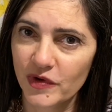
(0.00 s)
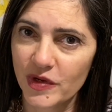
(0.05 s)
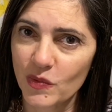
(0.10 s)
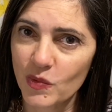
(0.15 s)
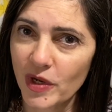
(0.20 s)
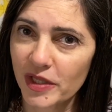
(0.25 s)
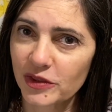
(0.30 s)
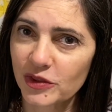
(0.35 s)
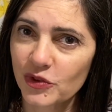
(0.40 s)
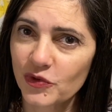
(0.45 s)

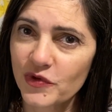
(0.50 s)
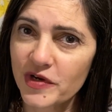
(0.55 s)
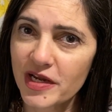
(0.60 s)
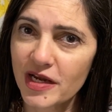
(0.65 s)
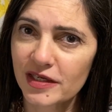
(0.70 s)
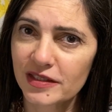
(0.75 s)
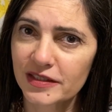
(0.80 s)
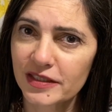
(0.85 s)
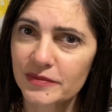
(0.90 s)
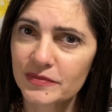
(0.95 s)
What 3
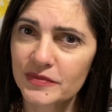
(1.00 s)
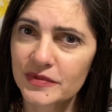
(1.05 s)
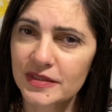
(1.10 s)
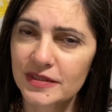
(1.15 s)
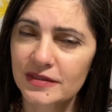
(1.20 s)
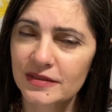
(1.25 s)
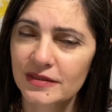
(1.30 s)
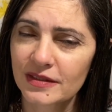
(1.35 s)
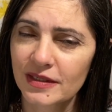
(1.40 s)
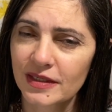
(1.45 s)
items
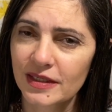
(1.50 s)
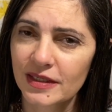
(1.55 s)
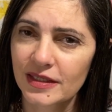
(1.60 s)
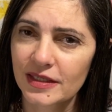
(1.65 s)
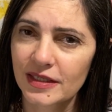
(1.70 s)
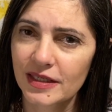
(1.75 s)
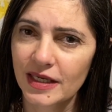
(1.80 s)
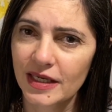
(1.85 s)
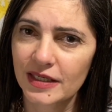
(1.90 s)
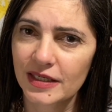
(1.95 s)

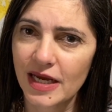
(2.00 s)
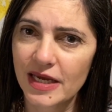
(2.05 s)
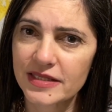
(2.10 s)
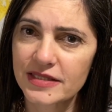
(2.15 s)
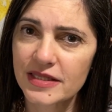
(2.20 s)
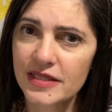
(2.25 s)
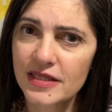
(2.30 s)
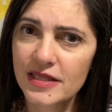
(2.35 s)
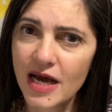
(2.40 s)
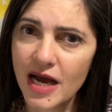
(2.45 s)
can I
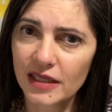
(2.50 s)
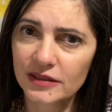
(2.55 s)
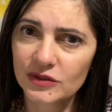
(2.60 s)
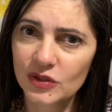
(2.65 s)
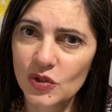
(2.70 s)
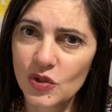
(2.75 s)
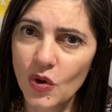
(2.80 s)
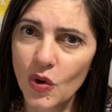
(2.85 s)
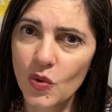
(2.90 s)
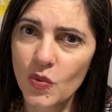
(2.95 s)
not
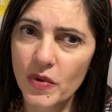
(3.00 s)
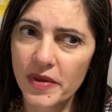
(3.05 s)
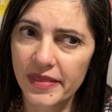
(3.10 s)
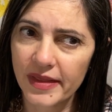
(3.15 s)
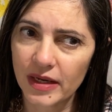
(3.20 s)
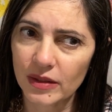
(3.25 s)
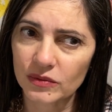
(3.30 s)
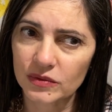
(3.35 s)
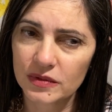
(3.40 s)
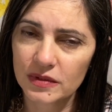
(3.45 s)
go
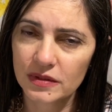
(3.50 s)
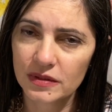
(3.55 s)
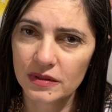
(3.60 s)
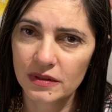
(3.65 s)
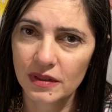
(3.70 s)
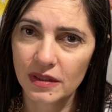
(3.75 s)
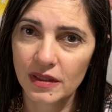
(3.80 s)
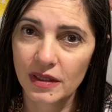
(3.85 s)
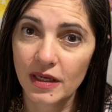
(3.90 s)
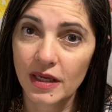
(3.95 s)
without?
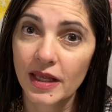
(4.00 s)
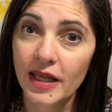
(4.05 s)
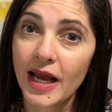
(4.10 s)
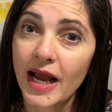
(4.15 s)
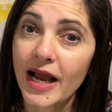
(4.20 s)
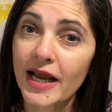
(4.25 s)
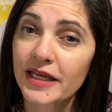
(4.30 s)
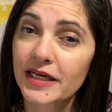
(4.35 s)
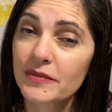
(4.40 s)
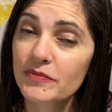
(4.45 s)

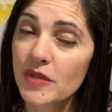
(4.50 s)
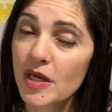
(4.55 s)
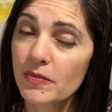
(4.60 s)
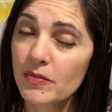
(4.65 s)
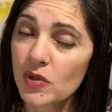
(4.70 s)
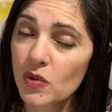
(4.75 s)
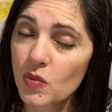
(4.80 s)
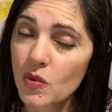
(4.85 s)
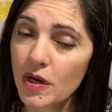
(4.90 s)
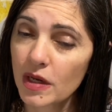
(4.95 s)
Item number
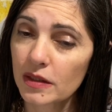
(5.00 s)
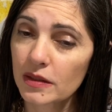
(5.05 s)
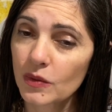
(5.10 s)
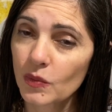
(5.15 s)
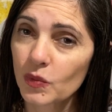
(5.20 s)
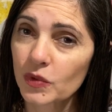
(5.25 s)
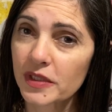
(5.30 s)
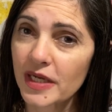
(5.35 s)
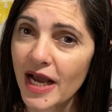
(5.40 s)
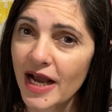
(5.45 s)
1
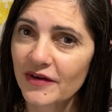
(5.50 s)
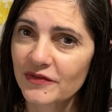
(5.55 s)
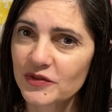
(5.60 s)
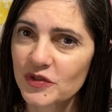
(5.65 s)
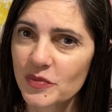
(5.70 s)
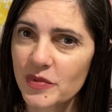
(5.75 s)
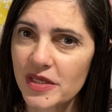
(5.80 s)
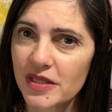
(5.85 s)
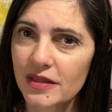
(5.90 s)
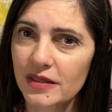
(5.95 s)
would have to
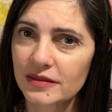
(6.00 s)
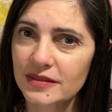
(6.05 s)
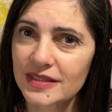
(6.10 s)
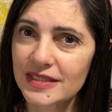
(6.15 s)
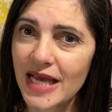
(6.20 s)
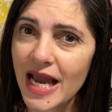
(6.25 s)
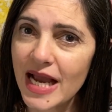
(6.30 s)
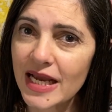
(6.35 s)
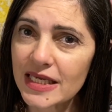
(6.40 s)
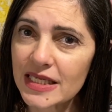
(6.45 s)
be the
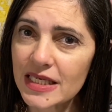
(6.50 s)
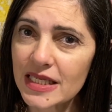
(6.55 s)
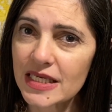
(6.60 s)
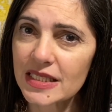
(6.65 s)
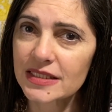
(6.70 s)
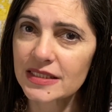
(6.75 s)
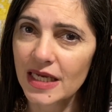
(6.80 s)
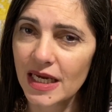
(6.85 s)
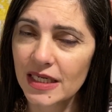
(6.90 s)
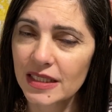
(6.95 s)
tiny,
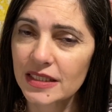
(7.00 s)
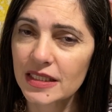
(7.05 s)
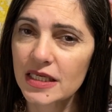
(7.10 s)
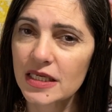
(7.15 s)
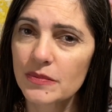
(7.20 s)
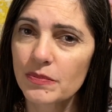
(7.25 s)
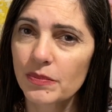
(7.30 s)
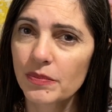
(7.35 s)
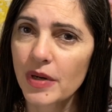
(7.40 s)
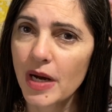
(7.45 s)
tiny
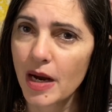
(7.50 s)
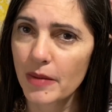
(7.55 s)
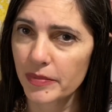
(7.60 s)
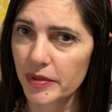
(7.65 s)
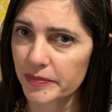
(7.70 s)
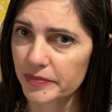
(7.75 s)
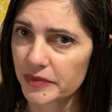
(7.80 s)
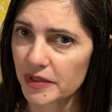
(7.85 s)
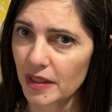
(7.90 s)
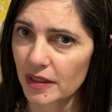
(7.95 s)

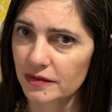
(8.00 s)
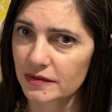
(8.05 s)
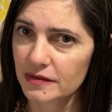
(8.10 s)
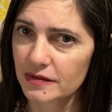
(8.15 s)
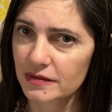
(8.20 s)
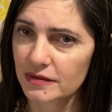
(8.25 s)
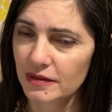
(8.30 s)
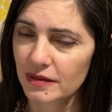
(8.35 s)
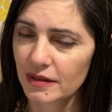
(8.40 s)
pop-up dots.